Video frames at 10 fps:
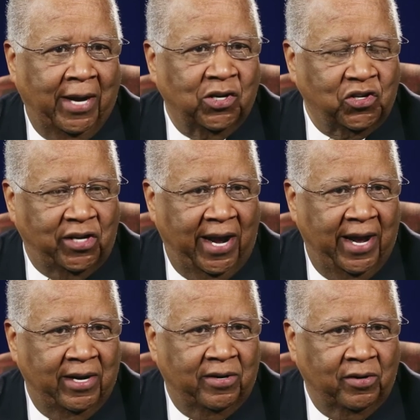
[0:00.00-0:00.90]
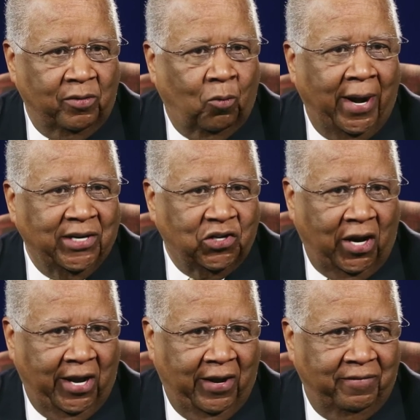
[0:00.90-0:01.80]
had to stand until the whites
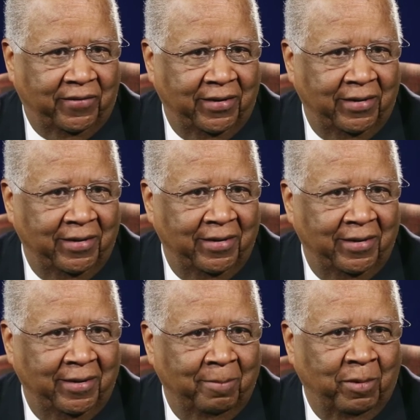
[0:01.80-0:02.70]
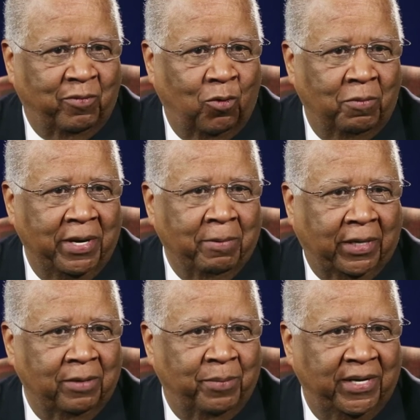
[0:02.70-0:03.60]
left before we
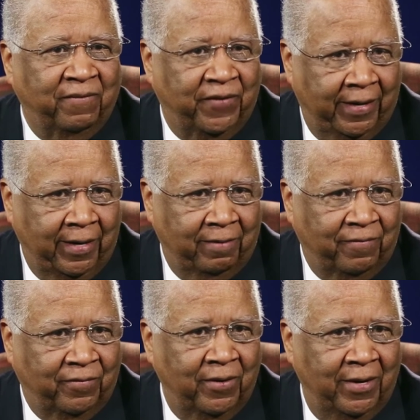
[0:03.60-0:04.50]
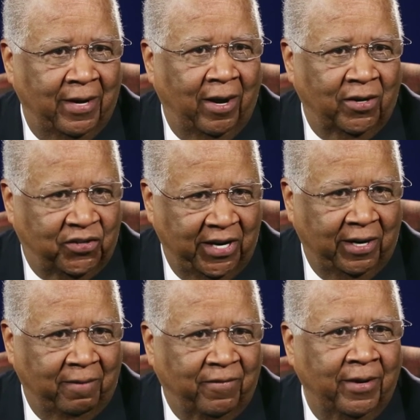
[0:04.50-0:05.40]
could be
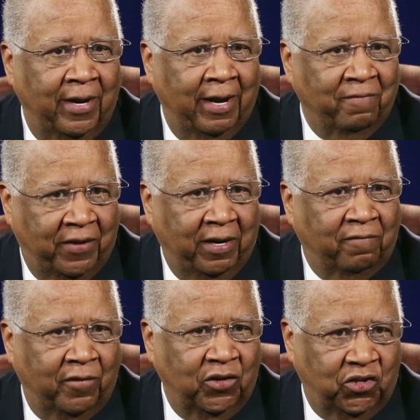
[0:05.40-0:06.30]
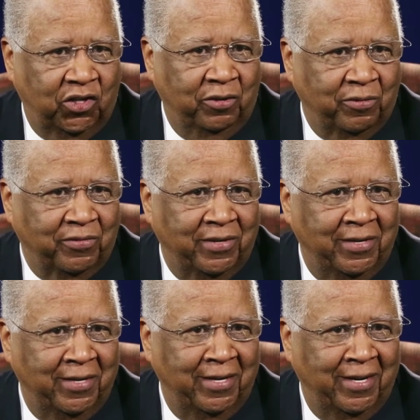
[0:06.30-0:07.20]
seated and fitted for the shoes.
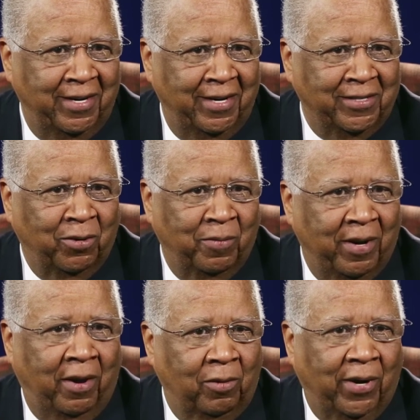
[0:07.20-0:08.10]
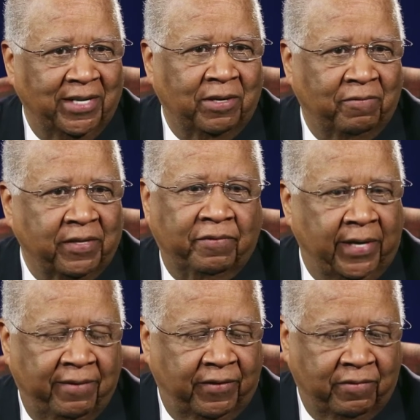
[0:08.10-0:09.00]
So otherwise,
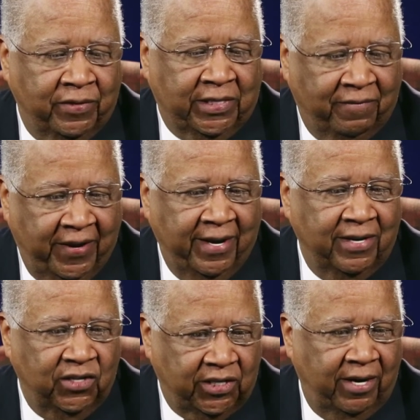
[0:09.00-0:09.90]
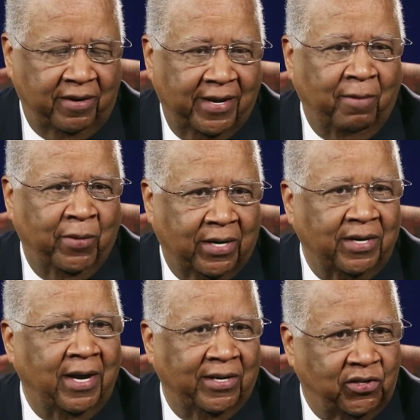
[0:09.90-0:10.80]
if it was a vacant chair there, we
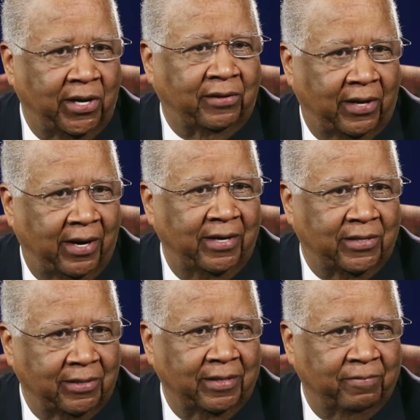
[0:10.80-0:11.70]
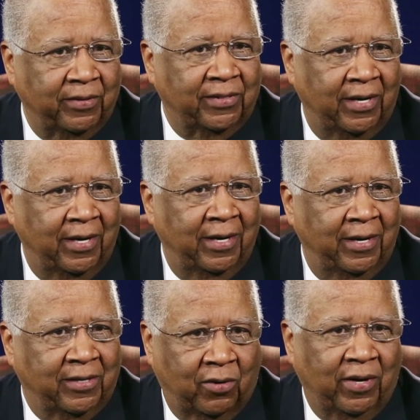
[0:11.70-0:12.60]
could not sit there until it was
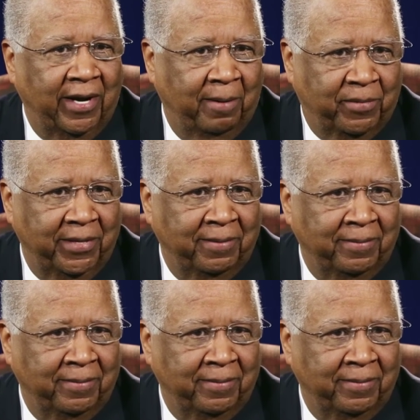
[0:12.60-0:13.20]
totally empty.